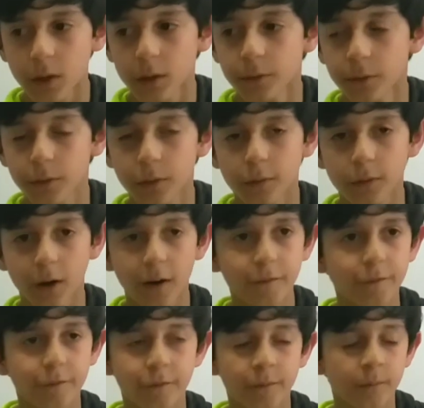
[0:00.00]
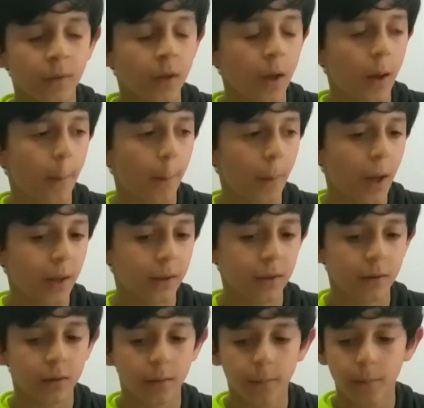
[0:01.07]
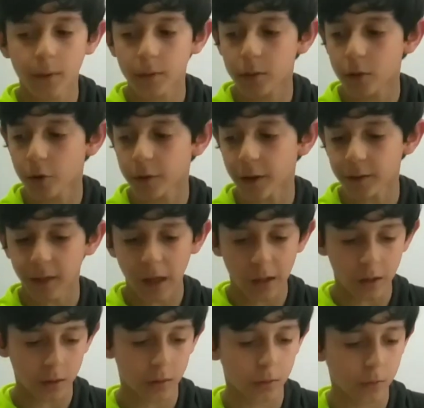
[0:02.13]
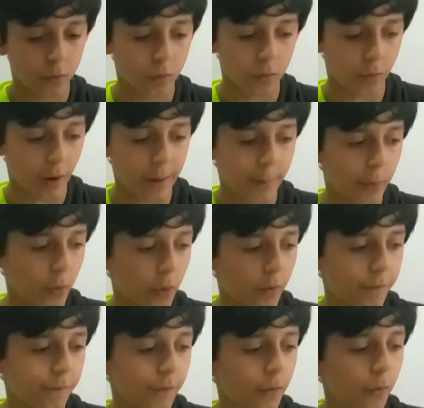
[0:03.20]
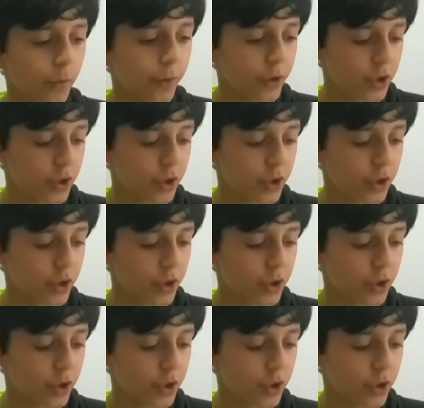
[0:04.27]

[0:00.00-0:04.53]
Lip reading: and stuff, and so that they can scrape off all the